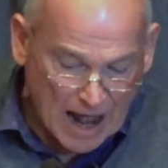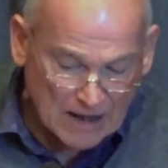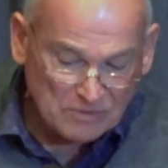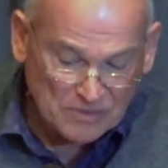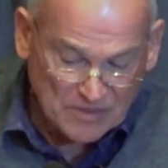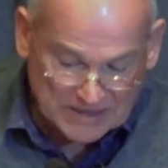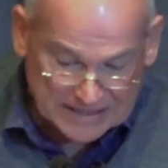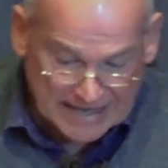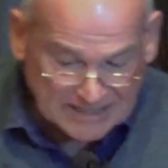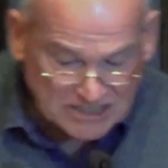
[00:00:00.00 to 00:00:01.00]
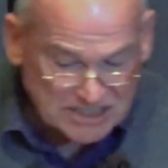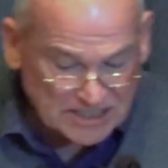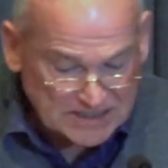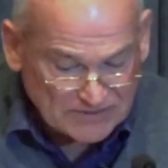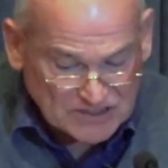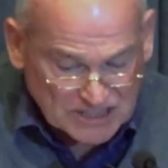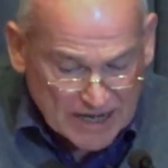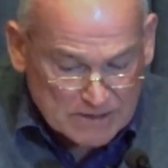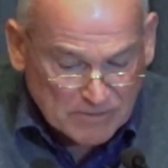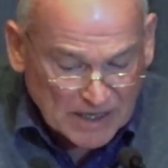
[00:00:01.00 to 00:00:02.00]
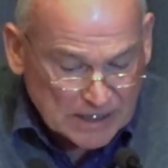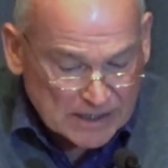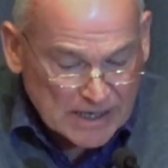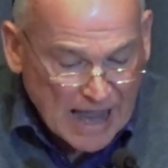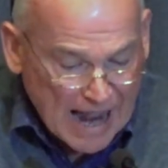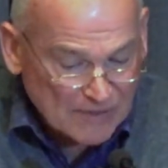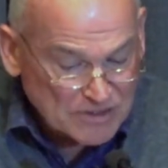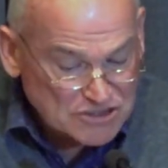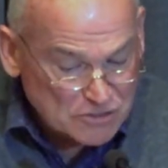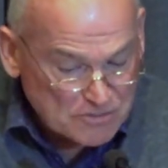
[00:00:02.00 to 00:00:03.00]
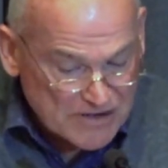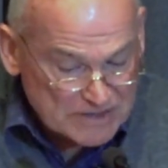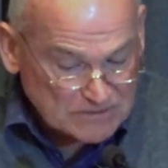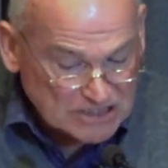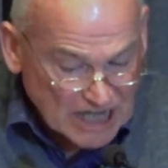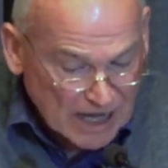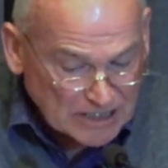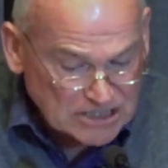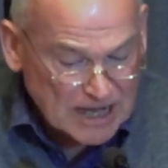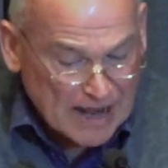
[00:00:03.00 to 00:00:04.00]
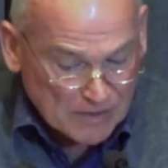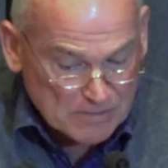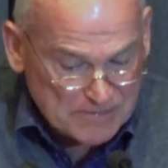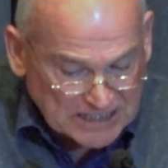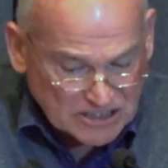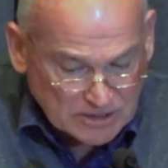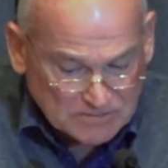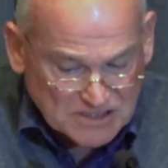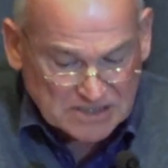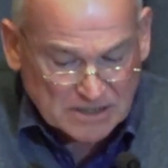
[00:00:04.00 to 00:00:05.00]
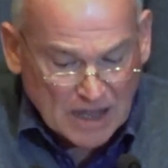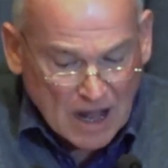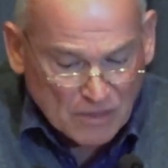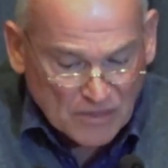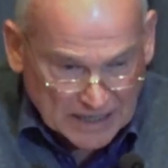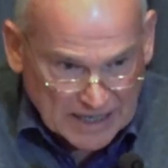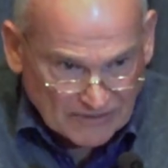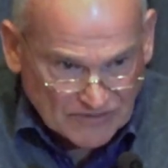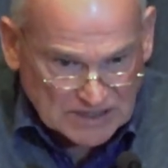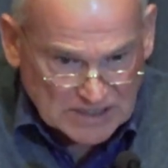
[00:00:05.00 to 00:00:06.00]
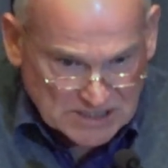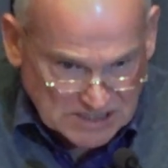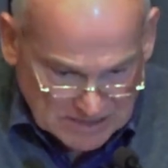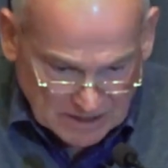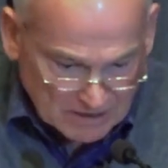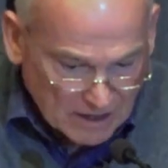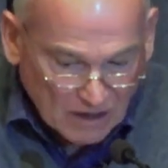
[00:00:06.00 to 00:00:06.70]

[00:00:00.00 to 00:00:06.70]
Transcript: the legislative chamber, and the supreme judge and the bishops. The governor's